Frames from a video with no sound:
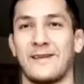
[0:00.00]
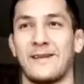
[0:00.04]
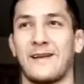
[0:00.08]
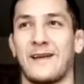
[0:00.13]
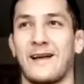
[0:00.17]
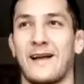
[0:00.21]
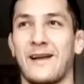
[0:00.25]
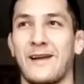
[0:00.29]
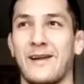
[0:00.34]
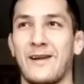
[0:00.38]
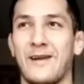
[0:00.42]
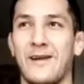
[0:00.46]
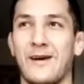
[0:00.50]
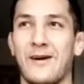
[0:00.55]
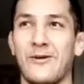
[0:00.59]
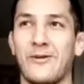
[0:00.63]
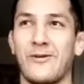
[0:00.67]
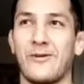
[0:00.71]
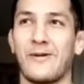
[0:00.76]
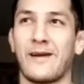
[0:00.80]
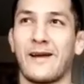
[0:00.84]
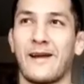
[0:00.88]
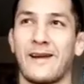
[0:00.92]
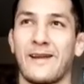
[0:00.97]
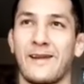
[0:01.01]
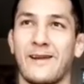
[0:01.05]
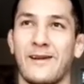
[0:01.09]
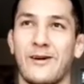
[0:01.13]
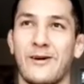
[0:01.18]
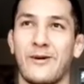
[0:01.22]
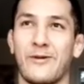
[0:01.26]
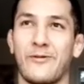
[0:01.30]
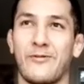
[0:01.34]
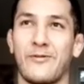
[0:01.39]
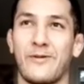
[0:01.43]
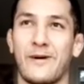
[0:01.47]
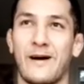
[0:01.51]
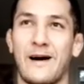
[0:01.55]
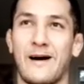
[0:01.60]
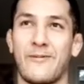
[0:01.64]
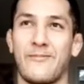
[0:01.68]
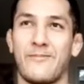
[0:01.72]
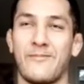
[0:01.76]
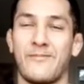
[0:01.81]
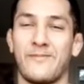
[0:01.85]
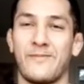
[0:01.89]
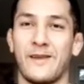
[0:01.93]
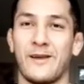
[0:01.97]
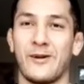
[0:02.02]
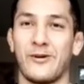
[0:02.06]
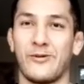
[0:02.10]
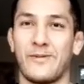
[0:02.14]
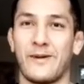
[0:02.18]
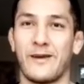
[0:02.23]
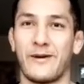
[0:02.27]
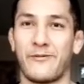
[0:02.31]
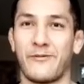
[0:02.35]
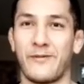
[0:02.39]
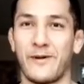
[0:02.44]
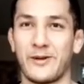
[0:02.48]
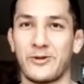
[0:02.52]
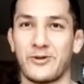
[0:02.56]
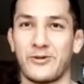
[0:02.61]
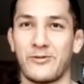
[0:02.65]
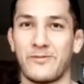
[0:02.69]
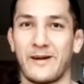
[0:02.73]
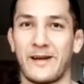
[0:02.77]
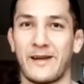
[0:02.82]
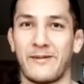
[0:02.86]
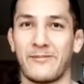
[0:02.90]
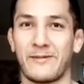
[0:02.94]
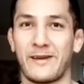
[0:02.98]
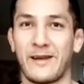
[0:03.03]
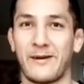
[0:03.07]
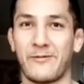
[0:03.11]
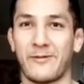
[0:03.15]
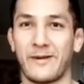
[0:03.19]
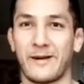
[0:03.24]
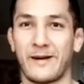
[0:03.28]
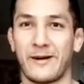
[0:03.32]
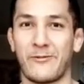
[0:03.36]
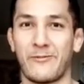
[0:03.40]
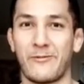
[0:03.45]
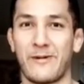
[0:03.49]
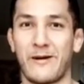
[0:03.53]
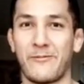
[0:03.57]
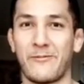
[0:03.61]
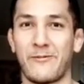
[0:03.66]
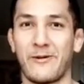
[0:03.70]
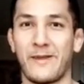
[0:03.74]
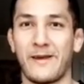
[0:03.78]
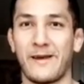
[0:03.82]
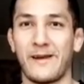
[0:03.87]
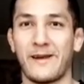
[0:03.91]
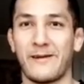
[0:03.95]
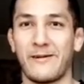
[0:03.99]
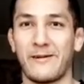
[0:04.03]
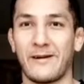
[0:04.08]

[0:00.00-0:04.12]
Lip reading: I don't know. I don't know if it'll be official, but I'm definitely going to run with it.